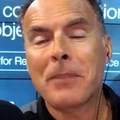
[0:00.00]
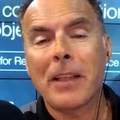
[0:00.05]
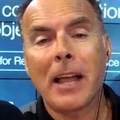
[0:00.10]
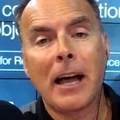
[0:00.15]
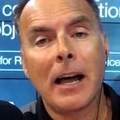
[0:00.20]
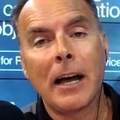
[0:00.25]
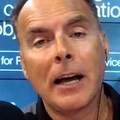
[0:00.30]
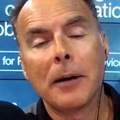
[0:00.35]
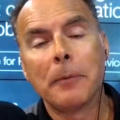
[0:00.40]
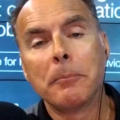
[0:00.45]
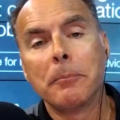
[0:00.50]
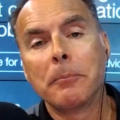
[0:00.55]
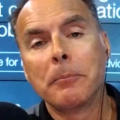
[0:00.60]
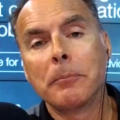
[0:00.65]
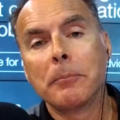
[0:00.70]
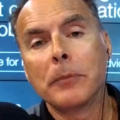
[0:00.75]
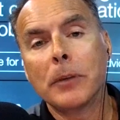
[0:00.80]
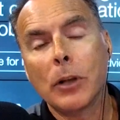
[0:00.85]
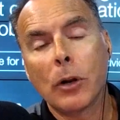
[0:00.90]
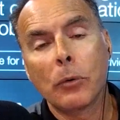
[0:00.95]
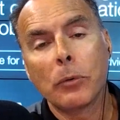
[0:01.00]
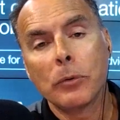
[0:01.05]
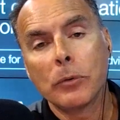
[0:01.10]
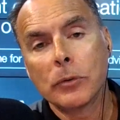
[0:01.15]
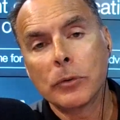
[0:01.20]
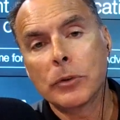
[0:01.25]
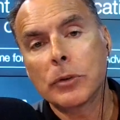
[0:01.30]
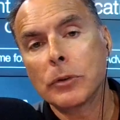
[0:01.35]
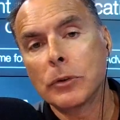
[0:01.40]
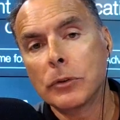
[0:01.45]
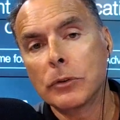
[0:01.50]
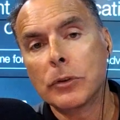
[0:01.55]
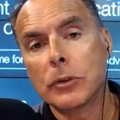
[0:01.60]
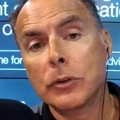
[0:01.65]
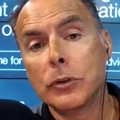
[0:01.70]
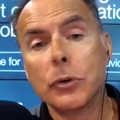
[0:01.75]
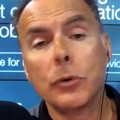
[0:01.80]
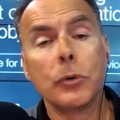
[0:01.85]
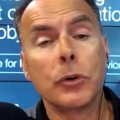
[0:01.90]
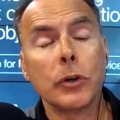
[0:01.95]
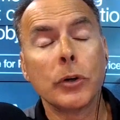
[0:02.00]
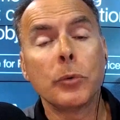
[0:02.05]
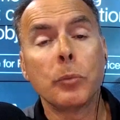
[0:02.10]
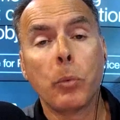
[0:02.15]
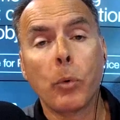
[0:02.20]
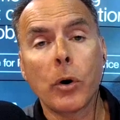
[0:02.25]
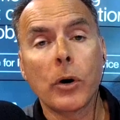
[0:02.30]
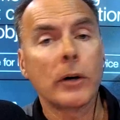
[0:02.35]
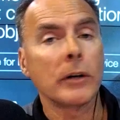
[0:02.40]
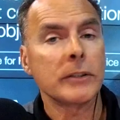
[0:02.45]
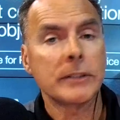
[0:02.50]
you know, to do good work.